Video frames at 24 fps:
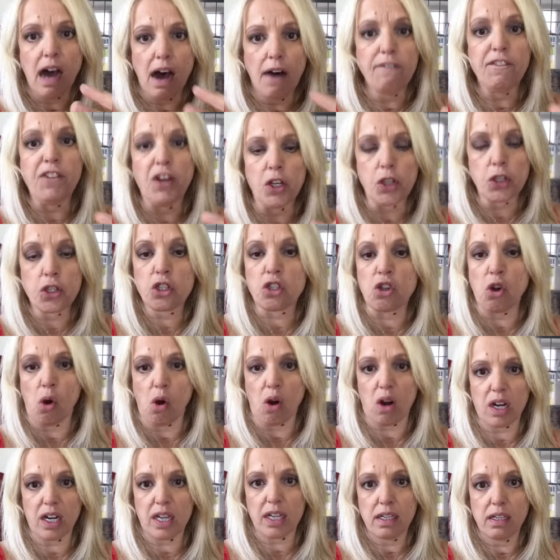a full
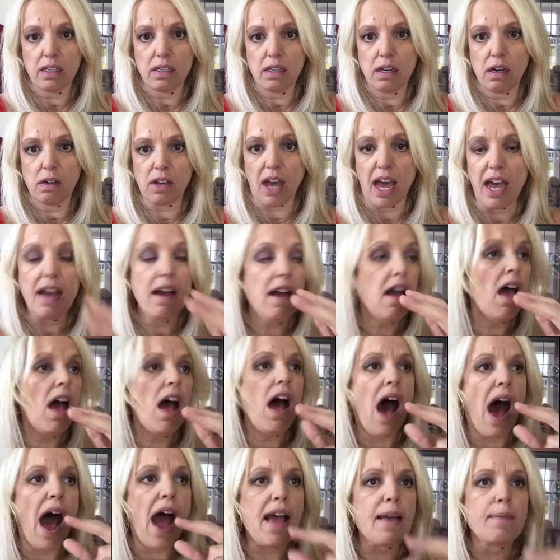story. Okay.
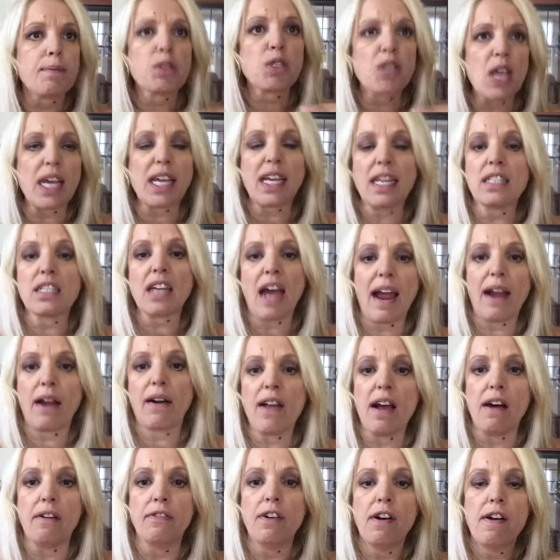I am sick and
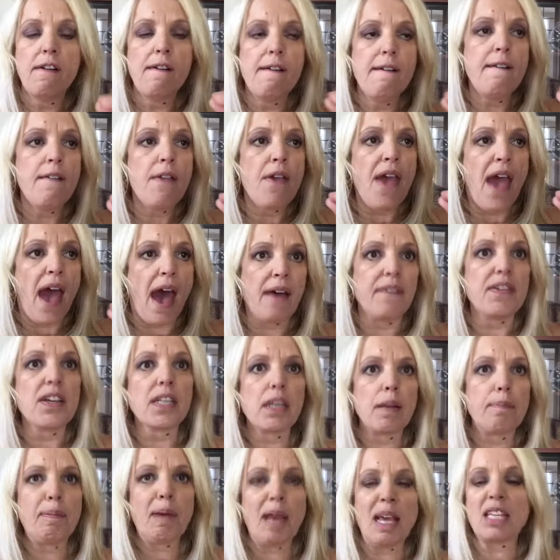tired of,
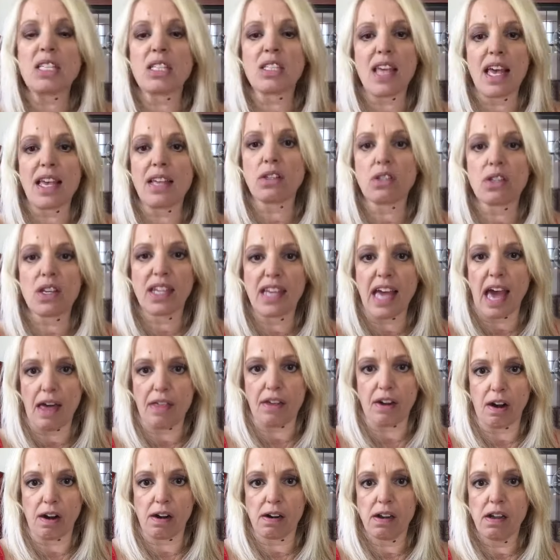having to piece things
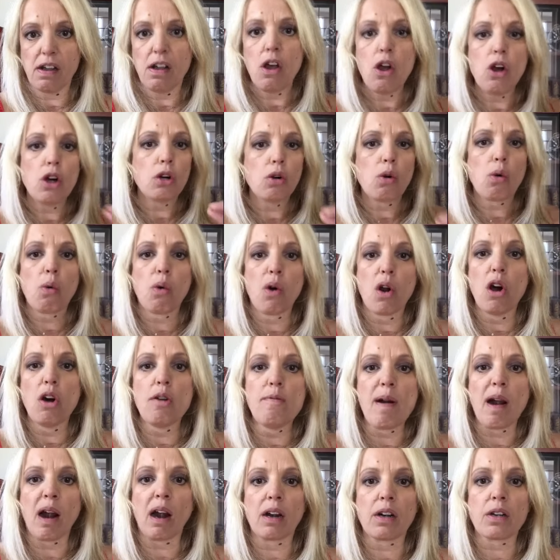together,
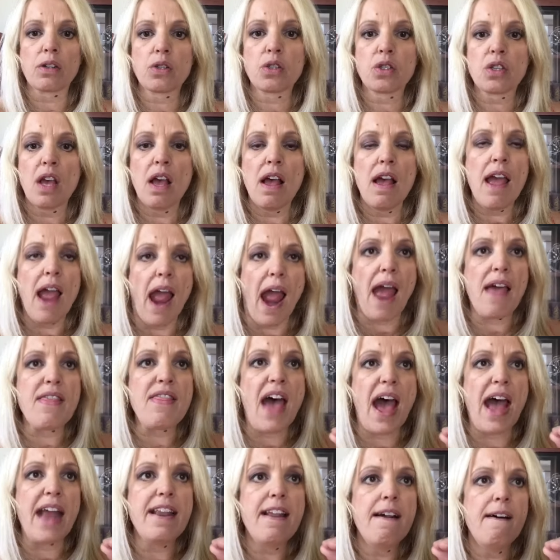rumors, and
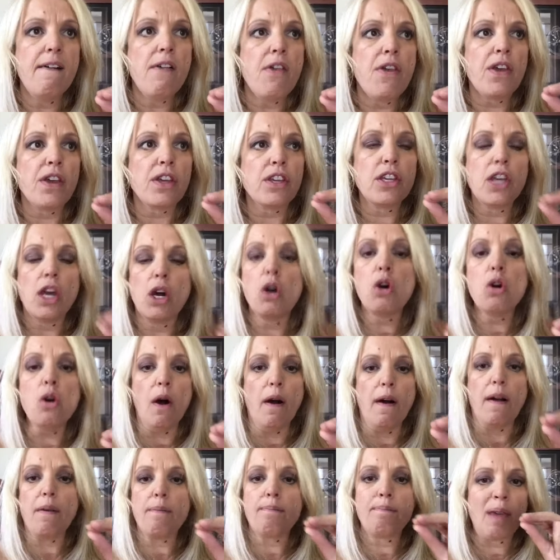then
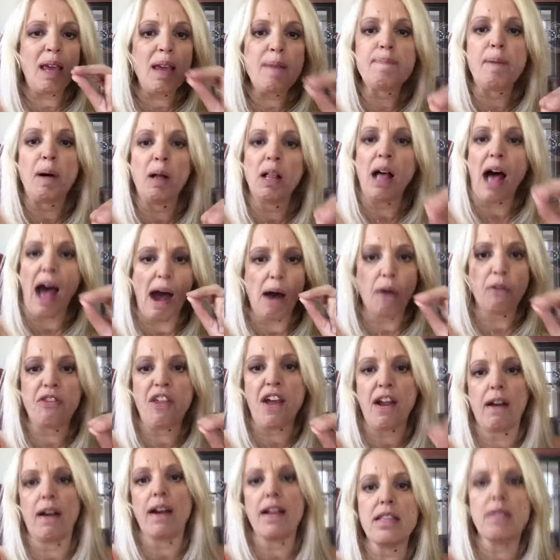you people out
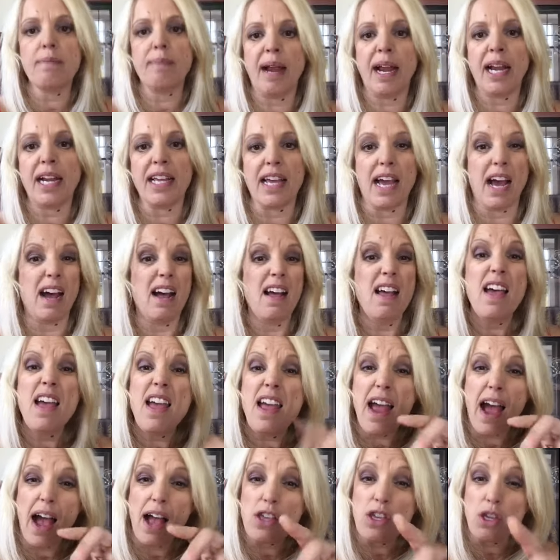there in the media
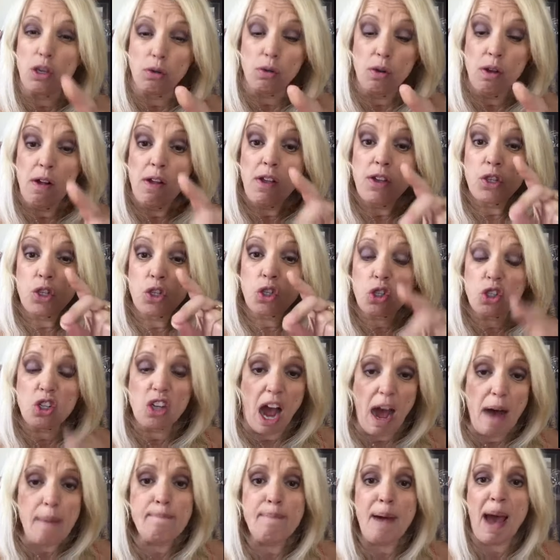and you
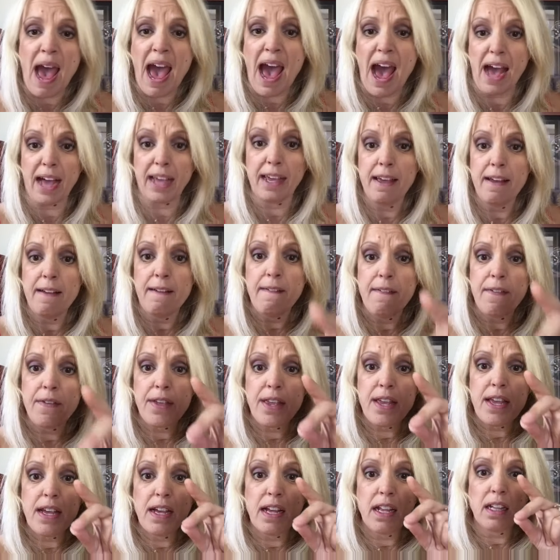scumbag
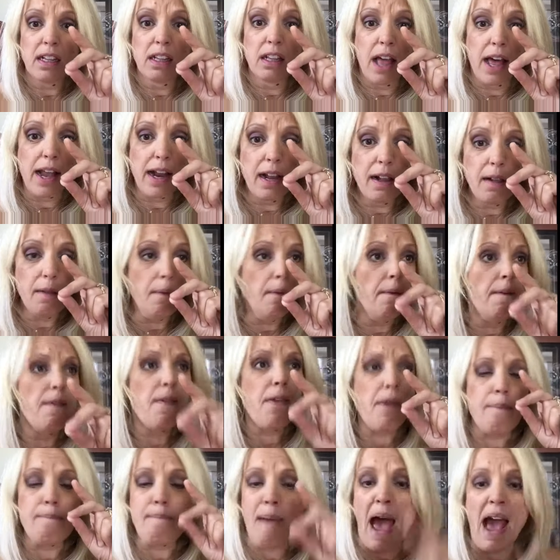little
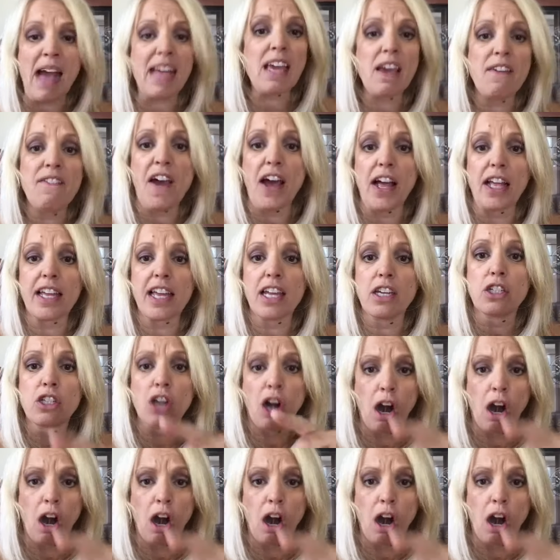Machiavellian